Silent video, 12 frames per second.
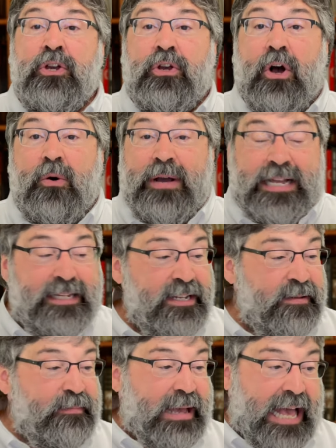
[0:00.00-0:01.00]
Go
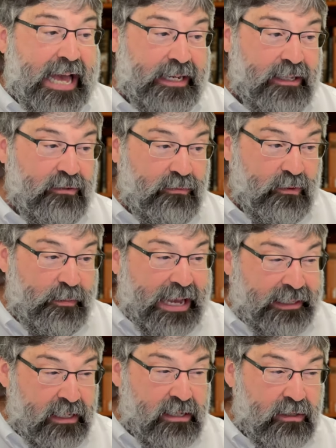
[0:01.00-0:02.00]
into battle. We'll
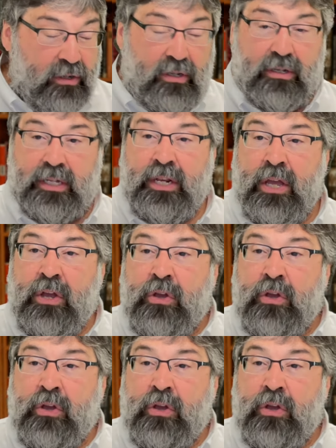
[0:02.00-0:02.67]
make this look good.